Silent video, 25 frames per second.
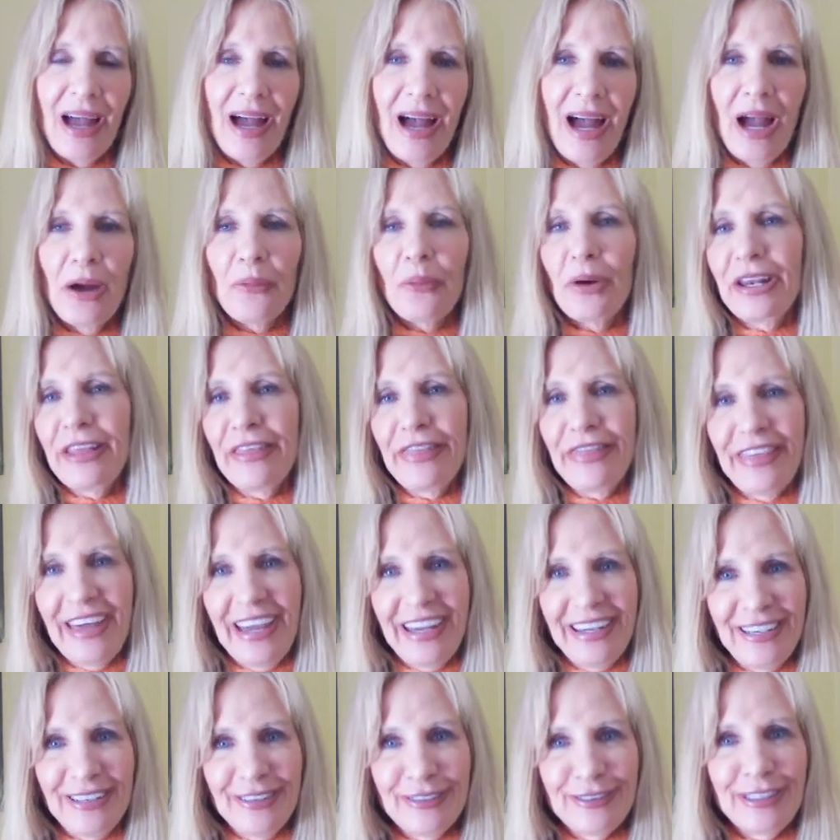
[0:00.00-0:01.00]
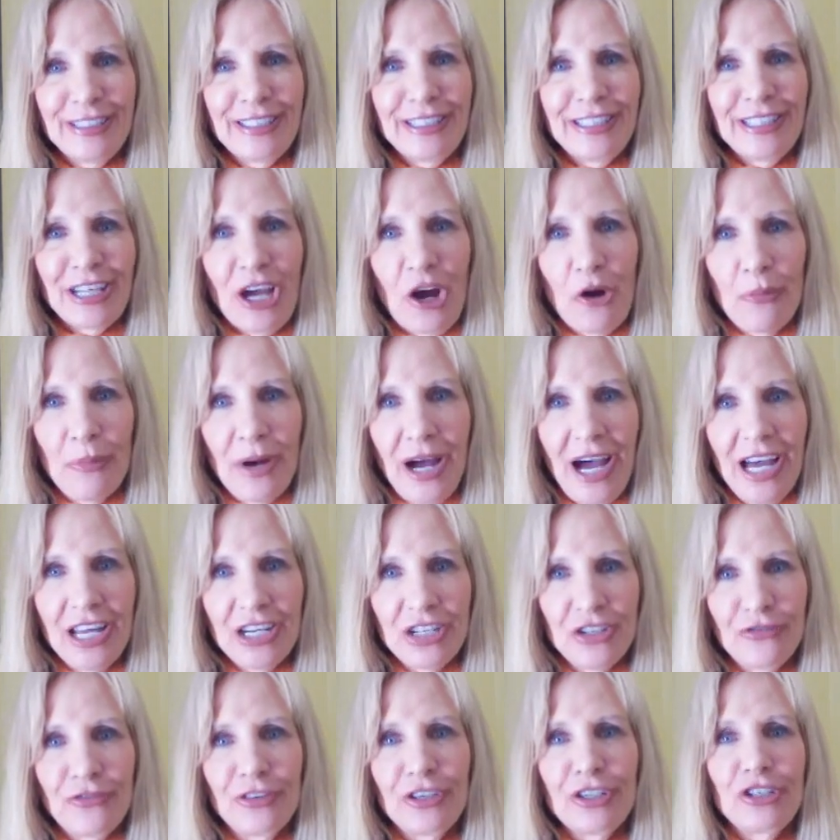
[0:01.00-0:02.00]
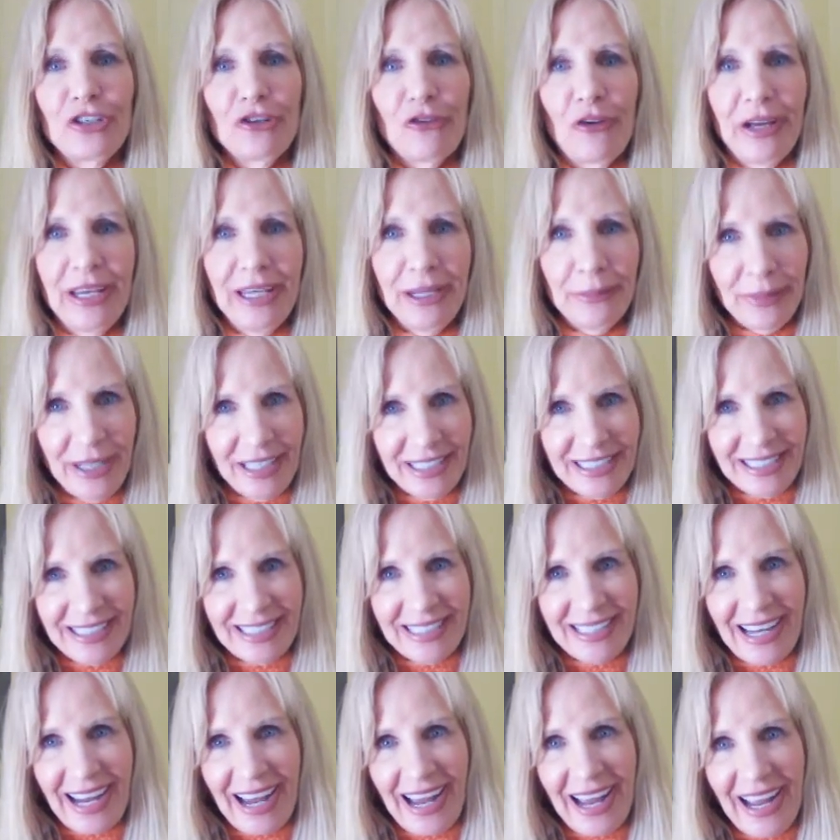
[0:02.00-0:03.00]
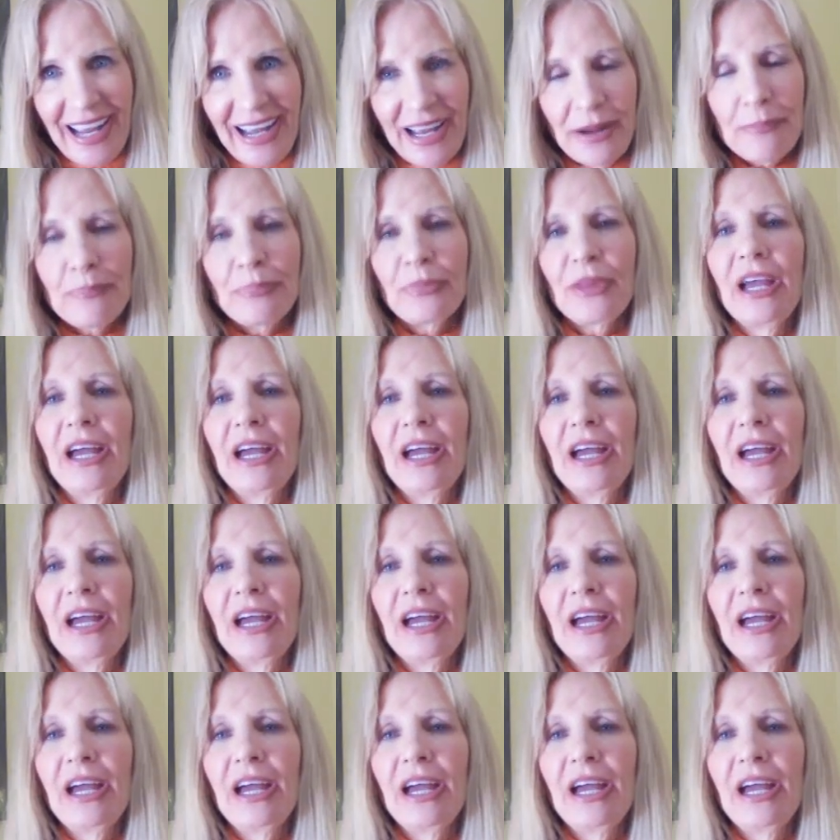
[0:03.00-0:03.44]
I want to thank you so much for joining me today.